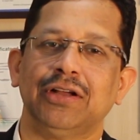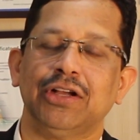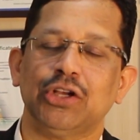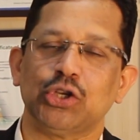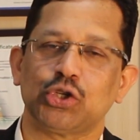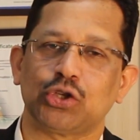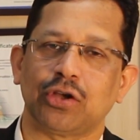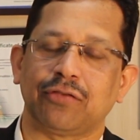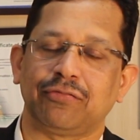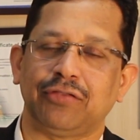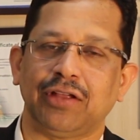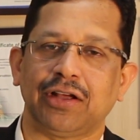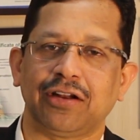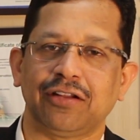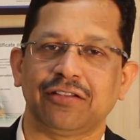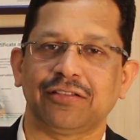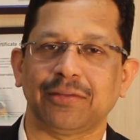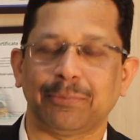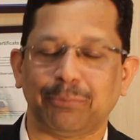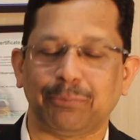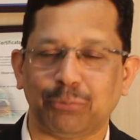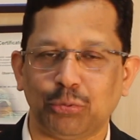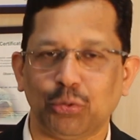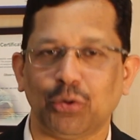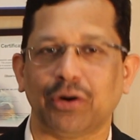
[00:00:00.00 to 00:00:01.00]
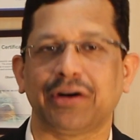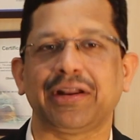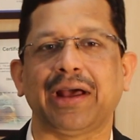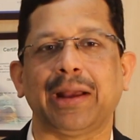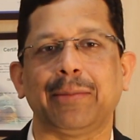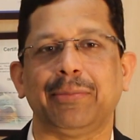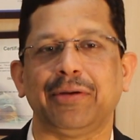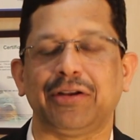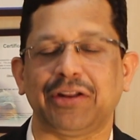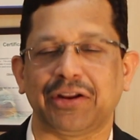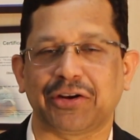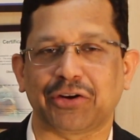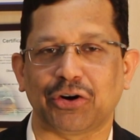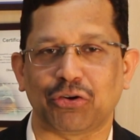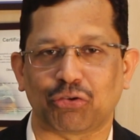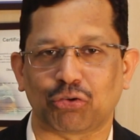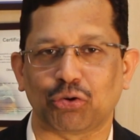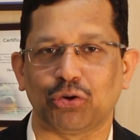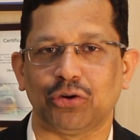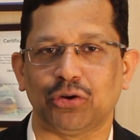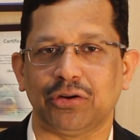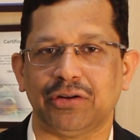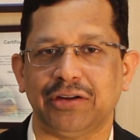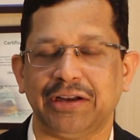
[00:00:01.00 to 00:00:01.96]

So if there is a poor diabetic control,